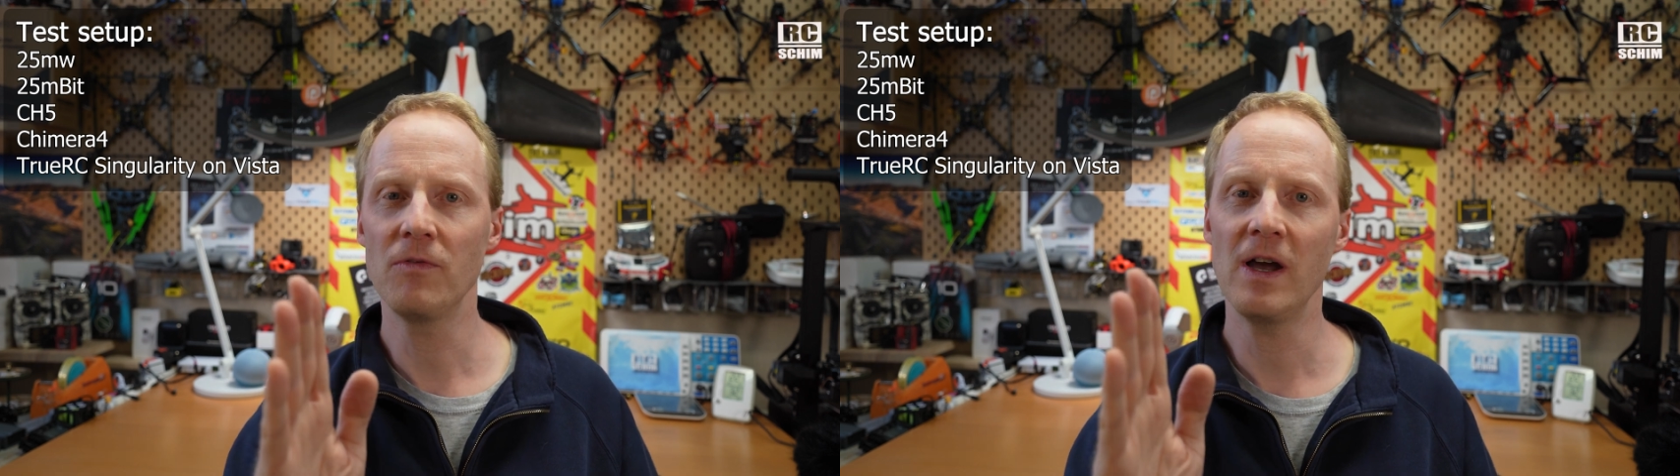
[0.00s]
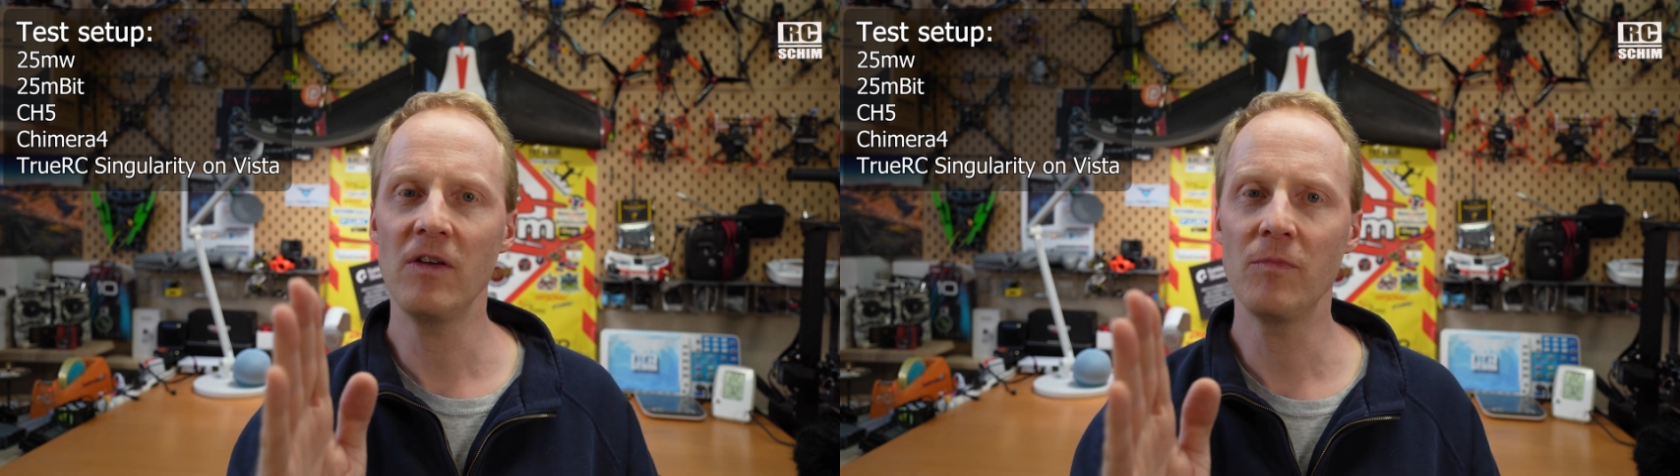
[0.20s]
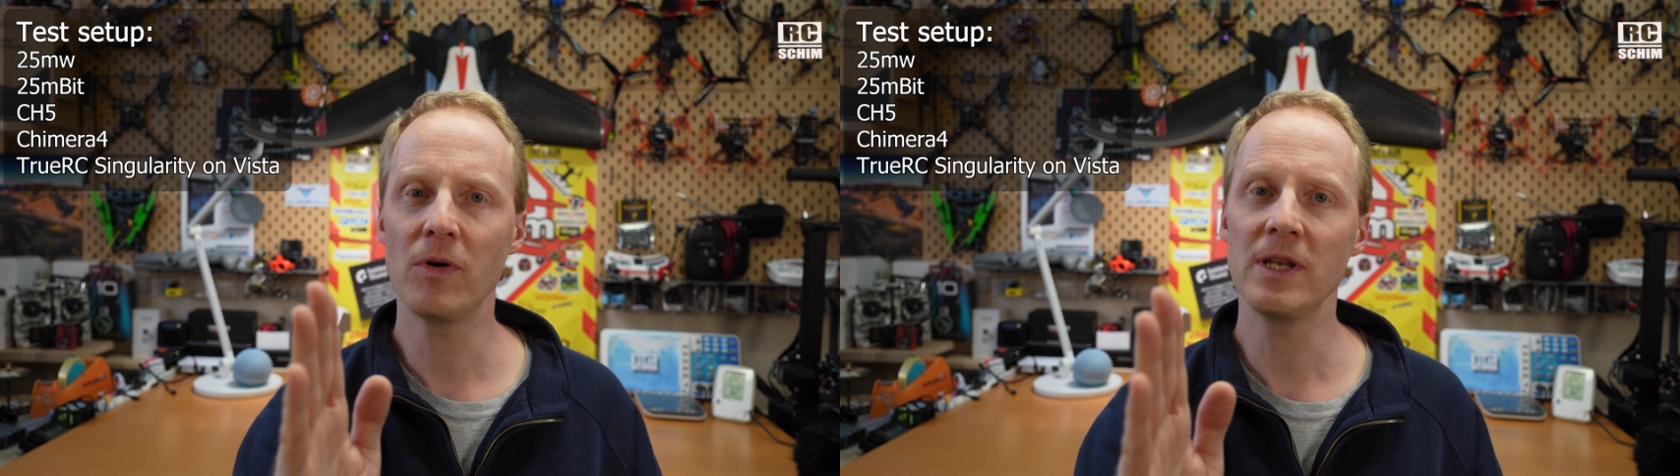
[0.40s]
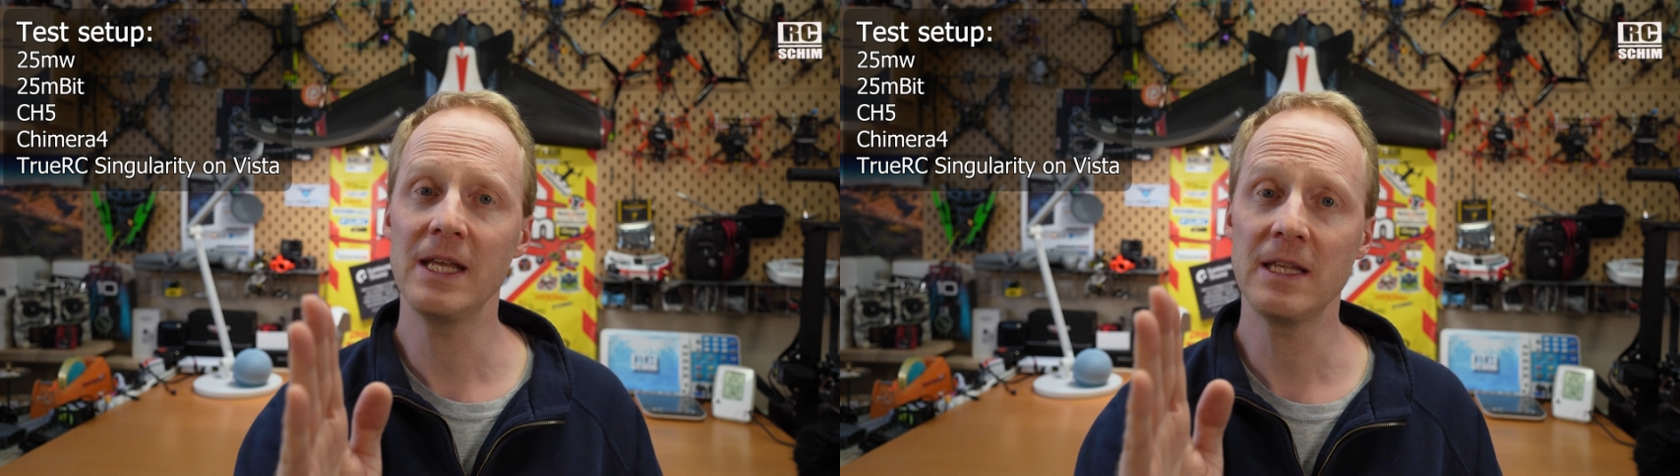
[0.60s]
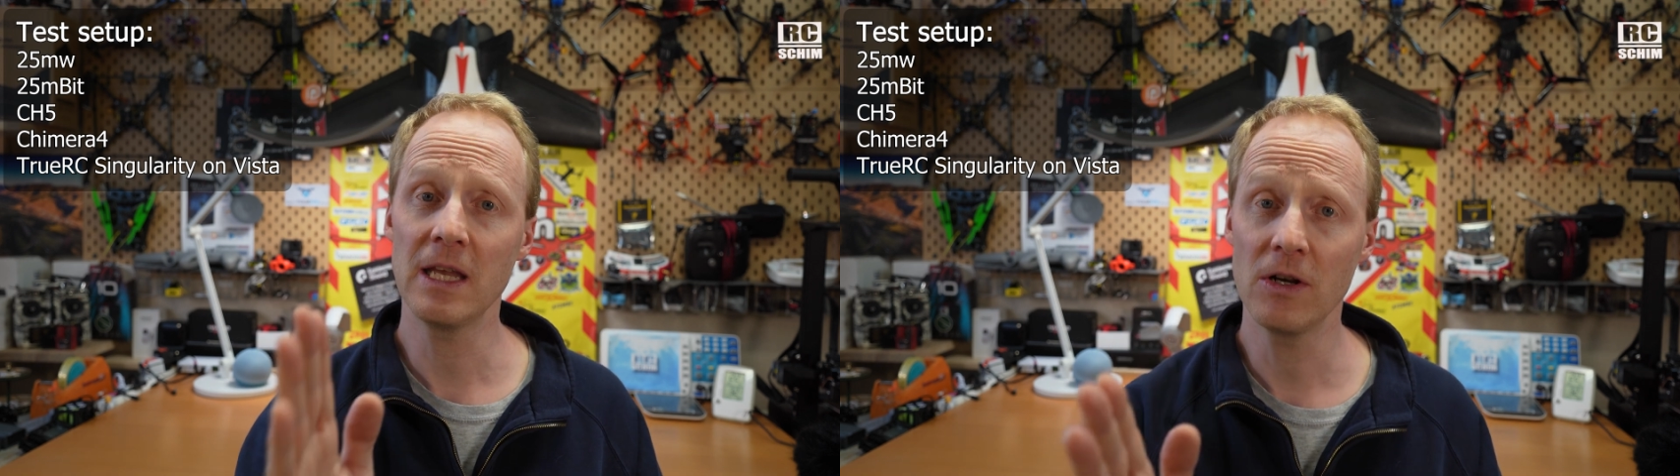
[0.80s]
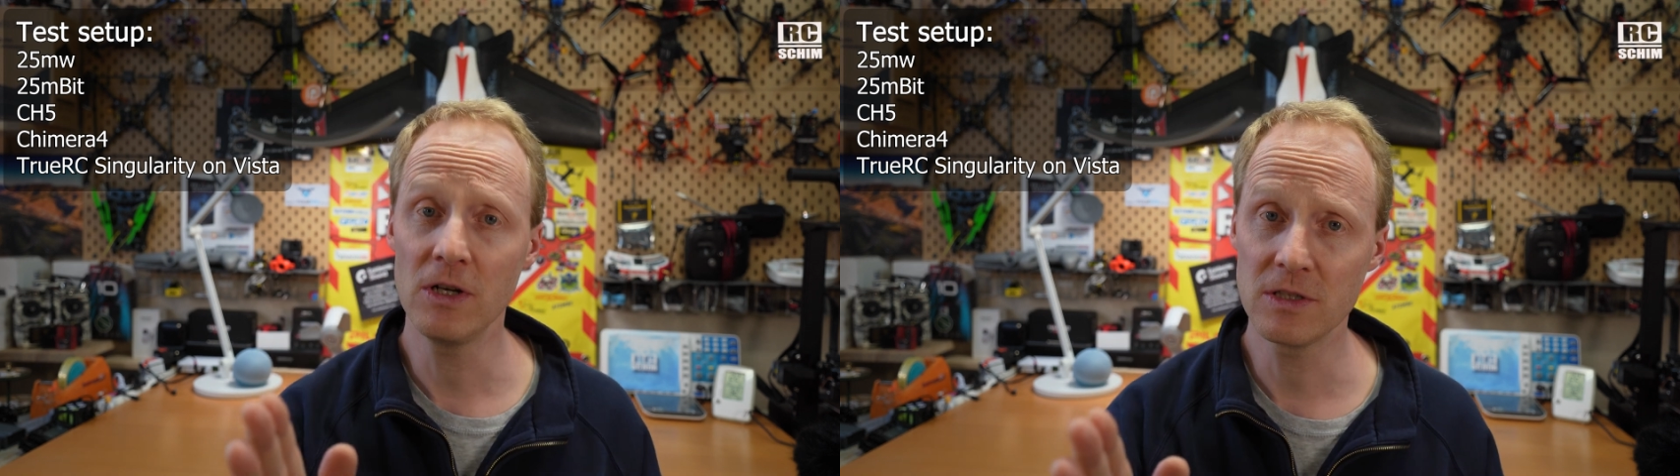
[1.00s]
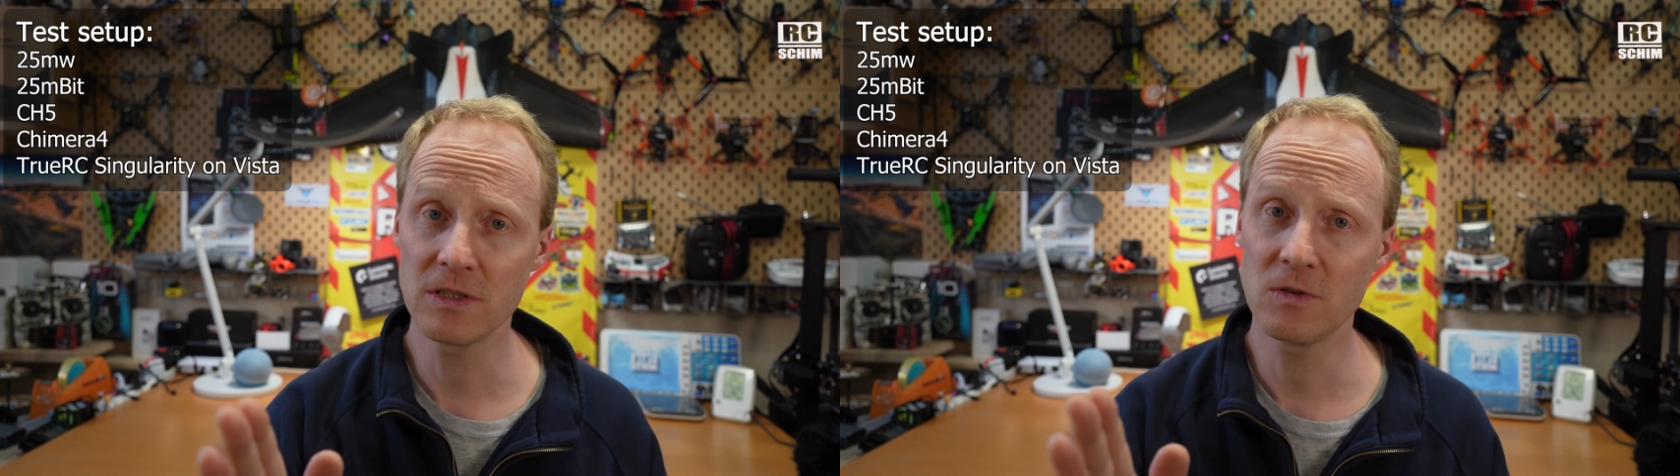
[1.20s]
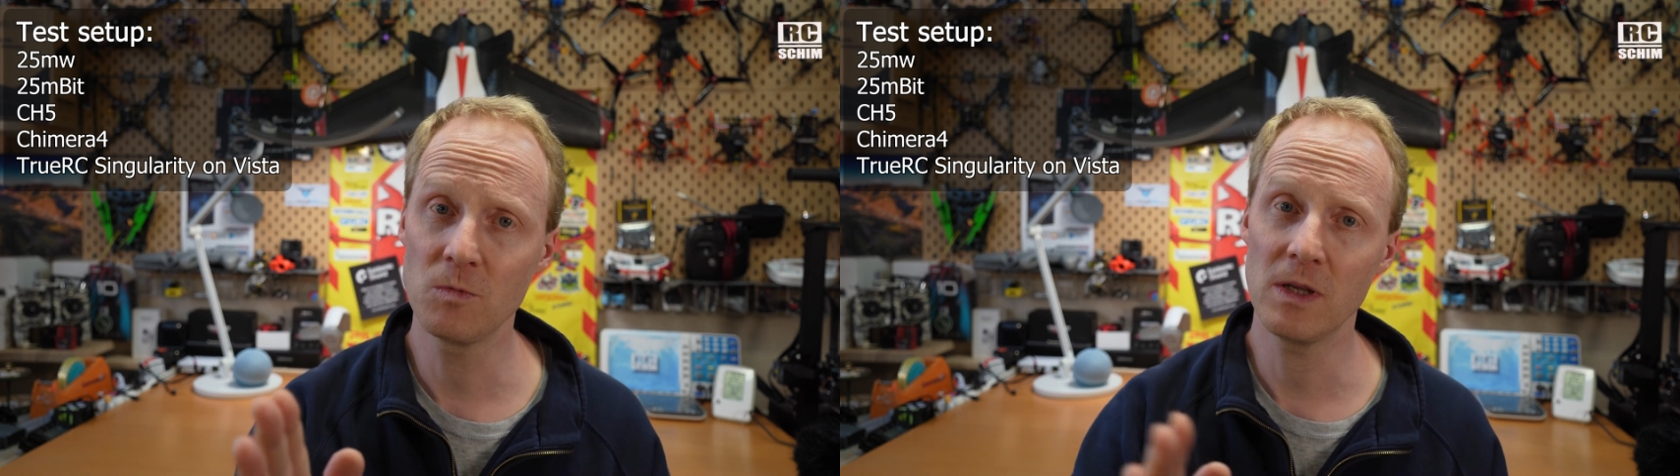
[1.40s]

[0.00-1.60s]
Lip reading: 5.8 gigahertz,